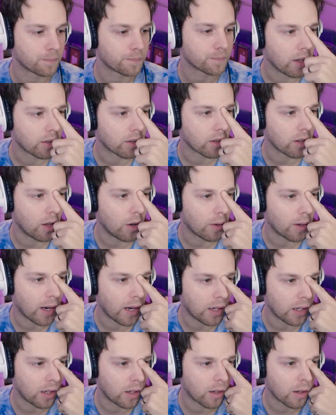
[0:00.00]
He is
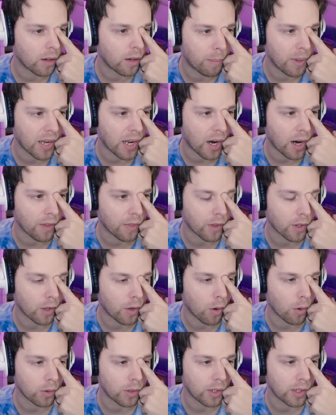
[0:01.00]
located behind the
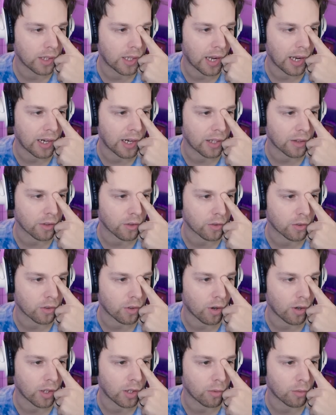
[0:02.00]
golden gate at the
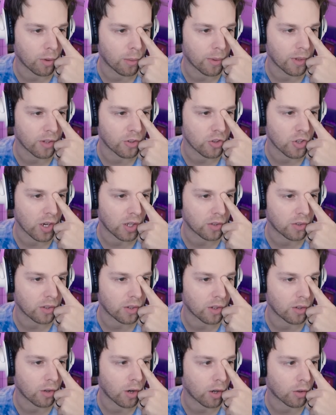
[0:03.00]
starting room of the chest
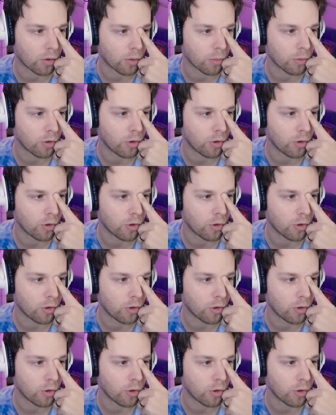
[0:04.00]
in the dark room.